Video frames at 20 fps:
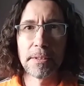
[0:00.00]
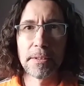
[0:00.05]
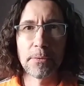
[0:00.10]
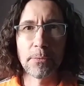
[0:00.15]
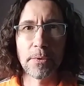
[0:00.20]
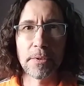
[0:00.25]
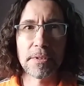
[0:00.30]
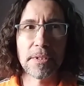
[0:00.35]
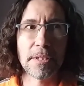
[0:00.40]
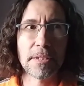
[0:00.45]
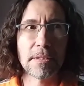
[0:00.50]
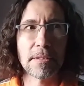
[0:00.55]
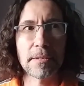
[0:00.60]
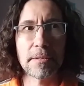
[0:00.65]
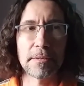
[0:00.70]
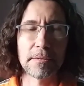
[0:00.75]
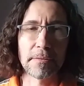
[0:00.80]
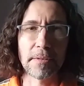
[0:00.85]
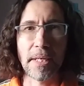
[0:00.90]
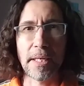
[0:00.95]
We'll just
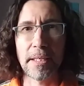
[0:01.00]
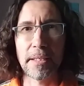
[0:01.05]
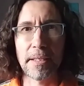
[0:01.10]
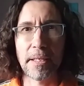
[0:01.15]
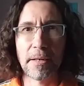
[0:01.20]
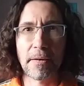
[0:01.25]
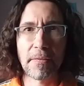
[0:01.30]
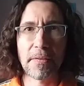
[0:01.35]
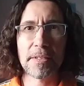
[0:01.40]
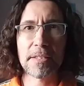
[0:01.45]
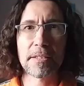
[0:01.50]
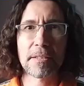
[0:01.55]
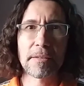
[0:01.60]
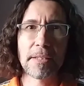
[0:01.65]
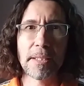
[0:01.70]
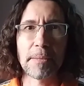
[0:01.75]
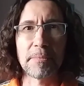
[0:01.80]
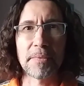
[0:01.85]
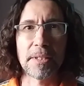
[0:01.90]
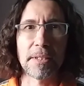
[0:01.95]
write it into the
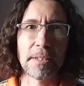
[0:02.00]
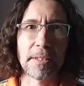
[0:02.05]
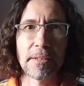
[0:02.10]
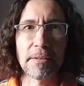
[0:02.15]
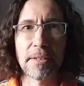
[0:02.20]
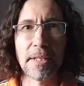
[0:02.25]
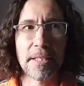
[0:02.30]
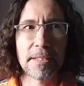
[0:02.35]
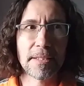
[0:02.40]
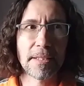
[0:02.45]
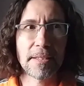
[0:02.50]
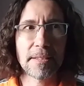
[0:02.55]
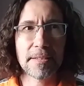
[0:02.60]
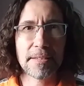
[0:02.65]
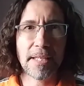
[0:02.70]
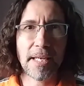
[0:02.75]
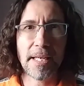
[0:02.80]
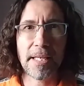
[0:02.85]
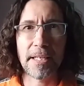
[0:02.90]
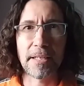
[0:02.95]
script that you guys get
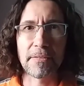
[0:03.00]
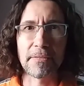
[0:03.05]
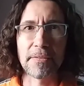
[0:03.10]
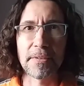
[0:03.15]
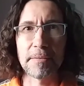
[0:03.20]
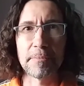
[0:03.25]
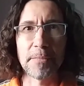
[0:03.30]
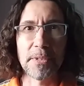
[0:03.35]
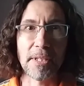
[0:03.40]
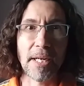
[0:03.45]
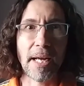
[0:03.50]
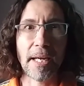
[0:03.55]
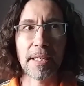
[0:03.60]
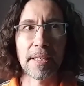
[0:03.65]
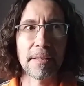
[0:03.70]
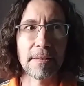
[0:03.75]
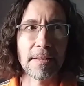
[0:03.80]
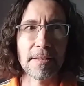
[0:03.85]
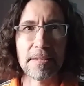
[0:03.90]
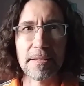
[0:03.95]
saved
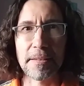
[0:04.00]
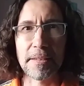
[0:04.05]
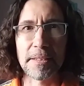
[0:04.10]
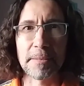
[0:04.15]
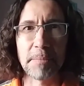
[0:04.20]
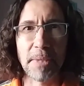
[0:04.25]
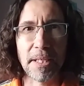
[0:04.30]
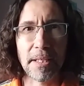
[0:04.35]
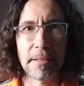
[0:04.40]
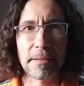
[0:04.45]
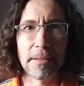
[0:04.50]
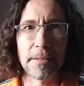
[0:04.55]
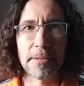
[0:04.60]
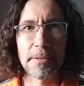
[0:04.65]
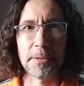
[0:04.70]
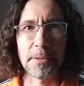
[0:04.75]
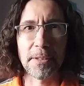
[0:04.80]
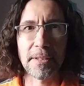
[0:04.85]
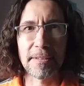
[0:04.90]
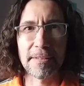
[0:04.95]
miraculously by
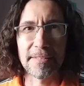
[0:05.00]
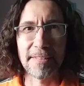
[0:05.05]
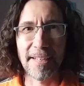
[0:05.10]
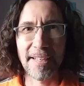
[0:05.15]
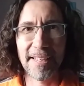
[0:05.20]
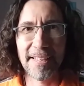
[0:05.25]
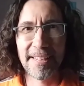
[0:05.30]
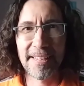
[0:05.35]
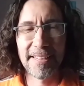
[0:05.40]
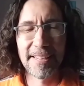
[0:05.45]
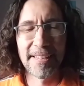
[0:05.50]
Luke, right?